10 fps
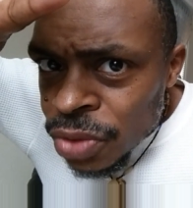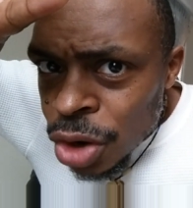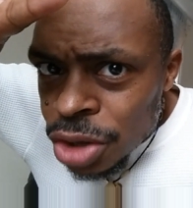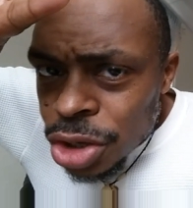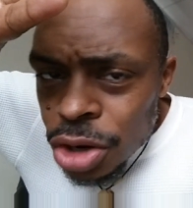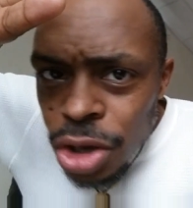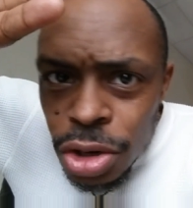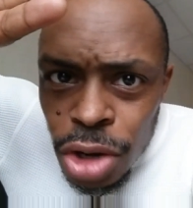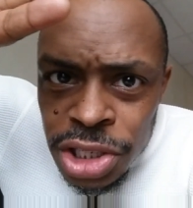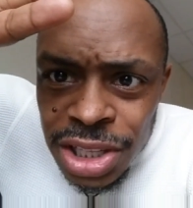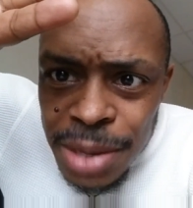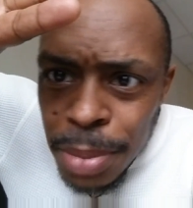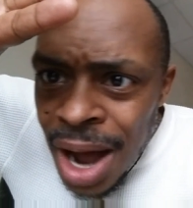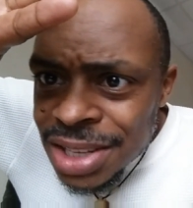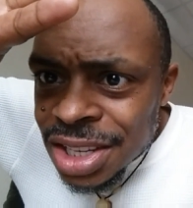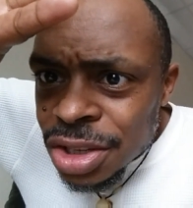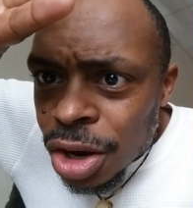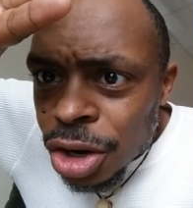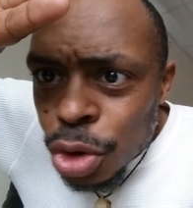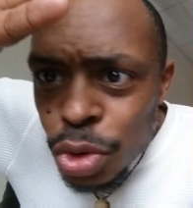Your sleep boxes,
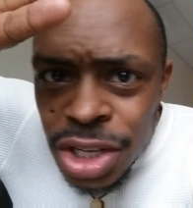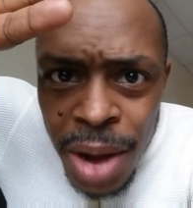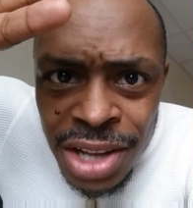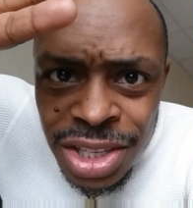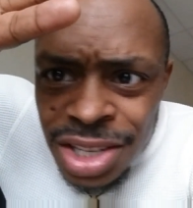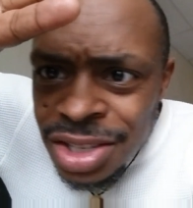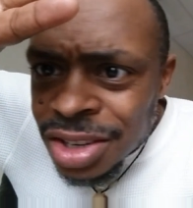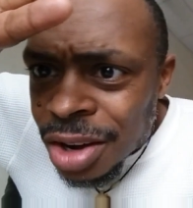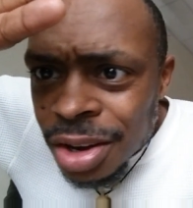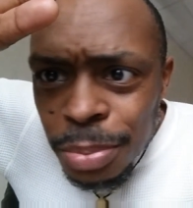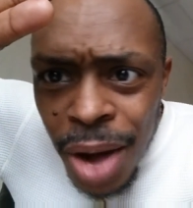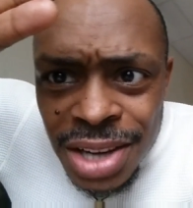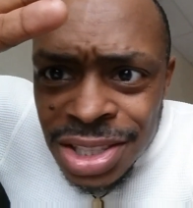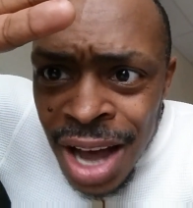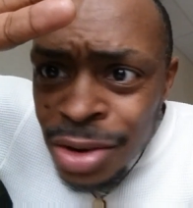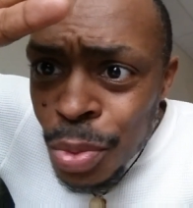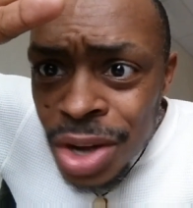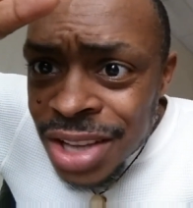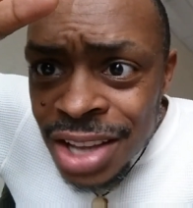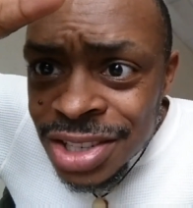coochie boxes, I don't
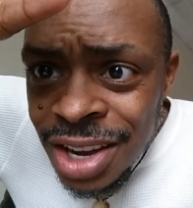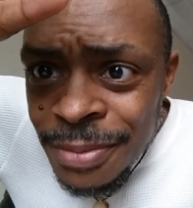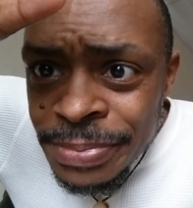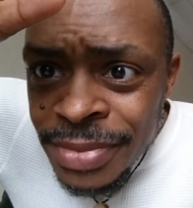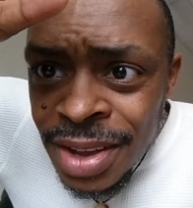want that shit.